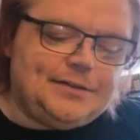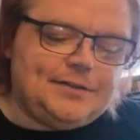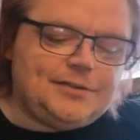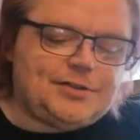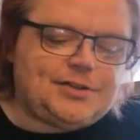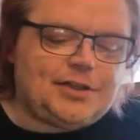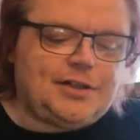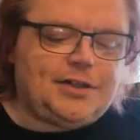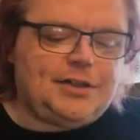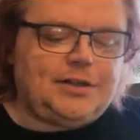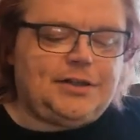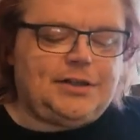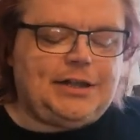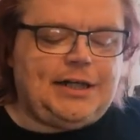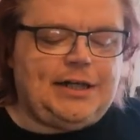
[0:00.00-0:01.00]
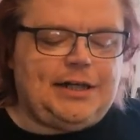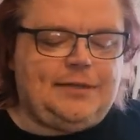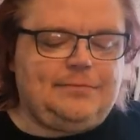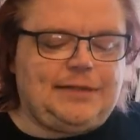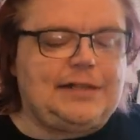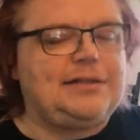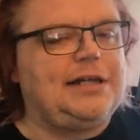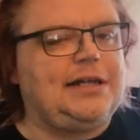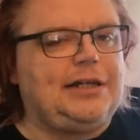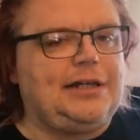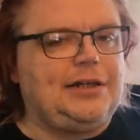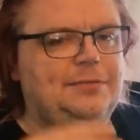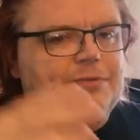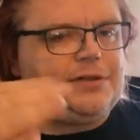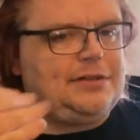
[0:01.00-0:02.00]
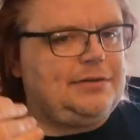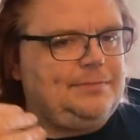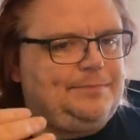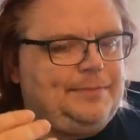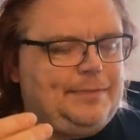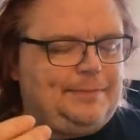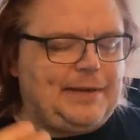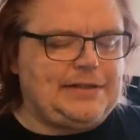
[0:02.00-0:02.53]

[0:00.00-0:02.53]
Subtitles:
Like I said, it comes back